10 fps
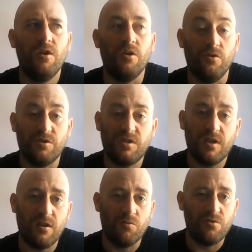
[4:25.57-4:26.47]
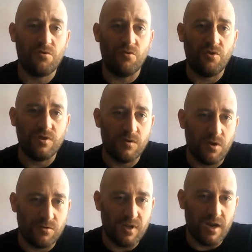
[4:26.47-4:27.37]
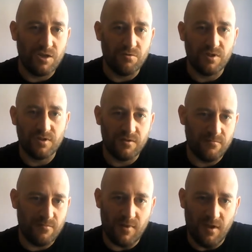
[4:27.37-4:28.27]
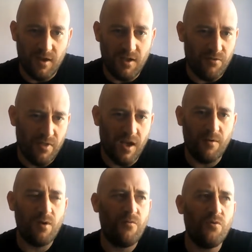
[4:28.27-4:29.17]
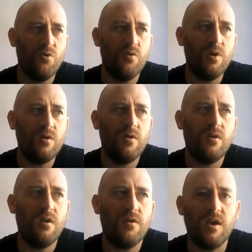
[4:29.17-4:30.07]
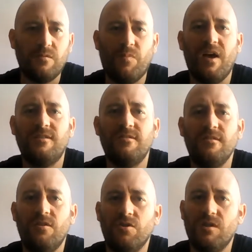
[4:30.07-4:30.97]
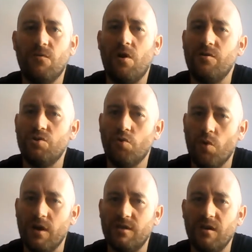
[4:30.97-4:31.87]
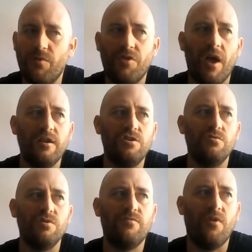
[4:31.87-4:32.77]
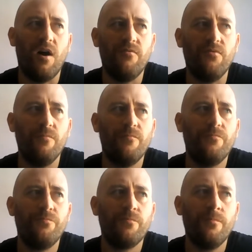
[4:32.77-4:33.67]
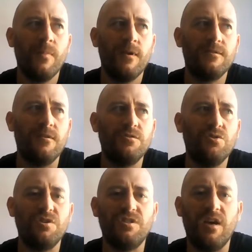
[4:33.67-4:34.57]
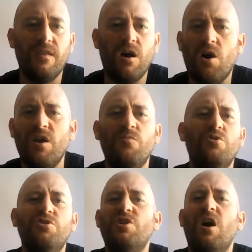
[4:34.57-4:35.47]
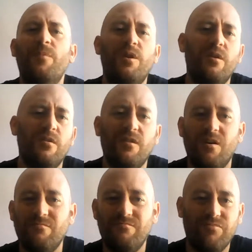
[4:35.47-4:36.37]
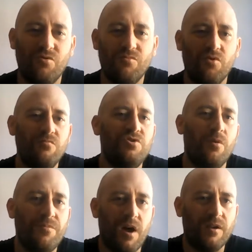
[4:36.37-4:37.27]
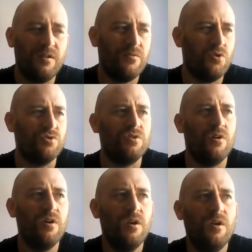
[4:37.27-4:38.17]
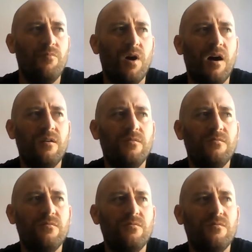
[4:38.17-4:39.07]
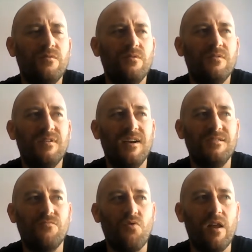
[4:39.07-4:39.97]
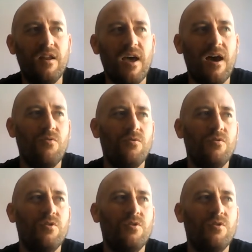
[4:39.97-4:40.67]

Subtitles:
Not to say that I wouldn't have thought Wilder was dangerous even then. Fury is best. Wilder is always going to be a dangerous fight for him. So it's not to say that, he would have just come in and, you know, boom, boom, job done. Of course not. But as of right now,